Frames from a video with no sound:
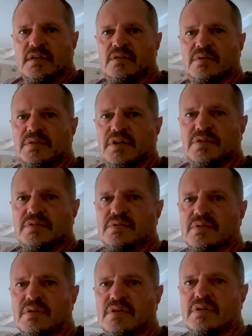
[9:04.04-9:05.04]
in order
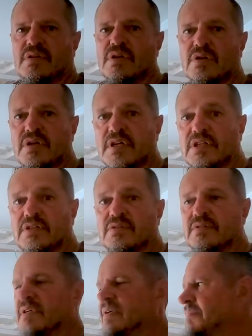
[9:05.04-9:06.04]
to look
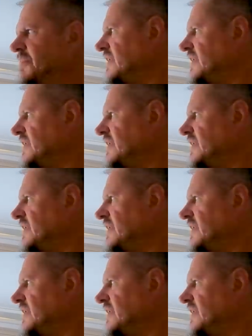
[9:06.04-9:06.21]
into the